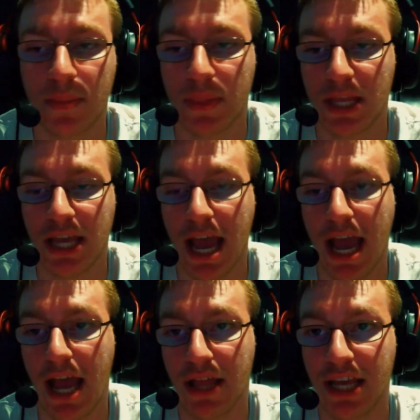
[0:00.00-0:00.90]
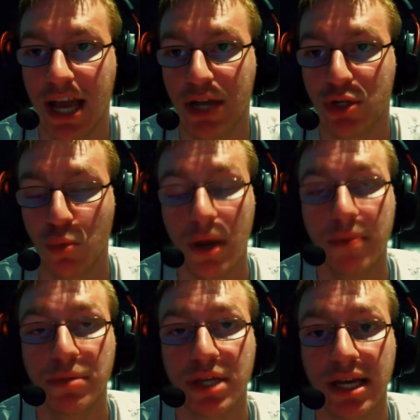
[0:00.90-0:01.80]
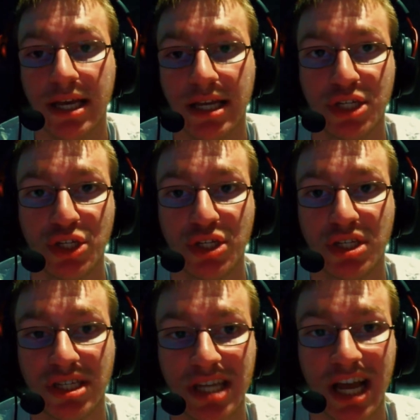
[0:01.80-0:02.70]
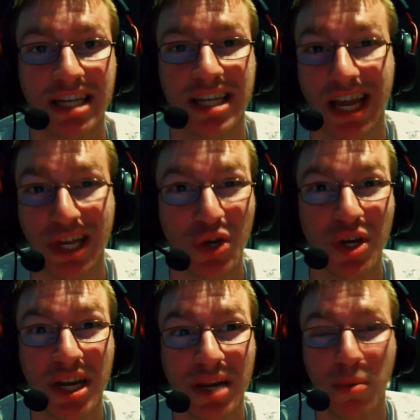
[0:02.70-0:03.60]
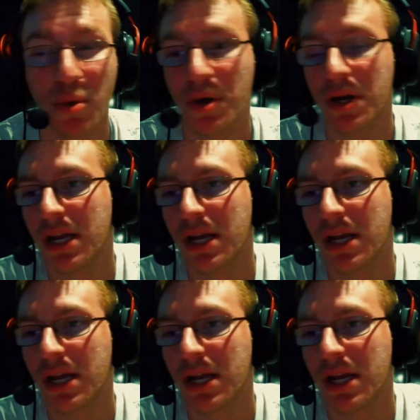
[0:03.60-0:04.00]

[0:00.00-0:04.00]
The a- the actual website is just not that good anymore.